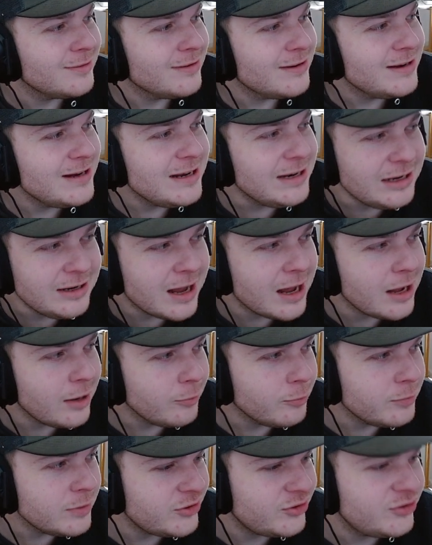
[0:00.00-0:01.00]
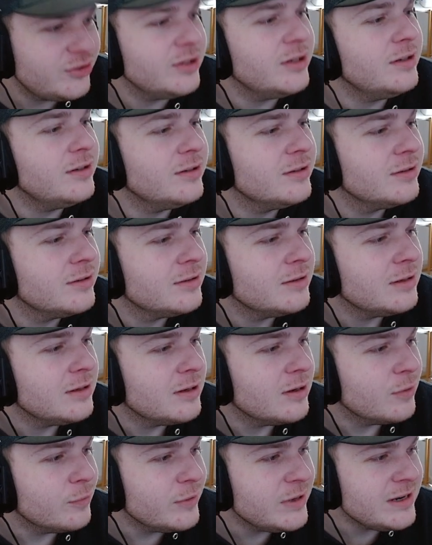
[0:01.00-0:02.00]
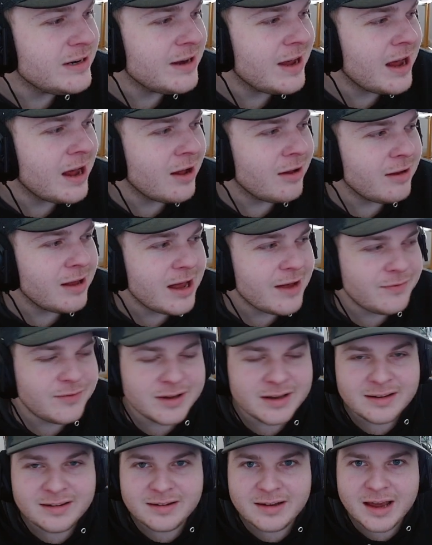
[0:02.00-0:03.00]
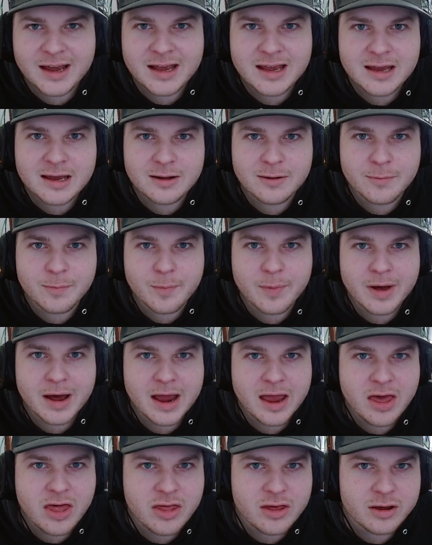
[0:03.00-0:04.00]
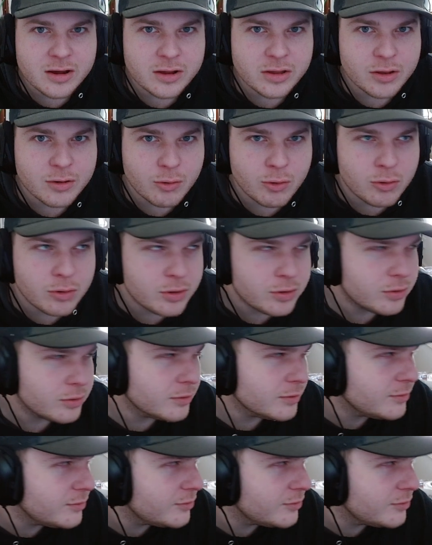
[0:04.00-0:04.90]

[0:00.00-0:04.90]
He did not wish it. We now have to take it by the throat.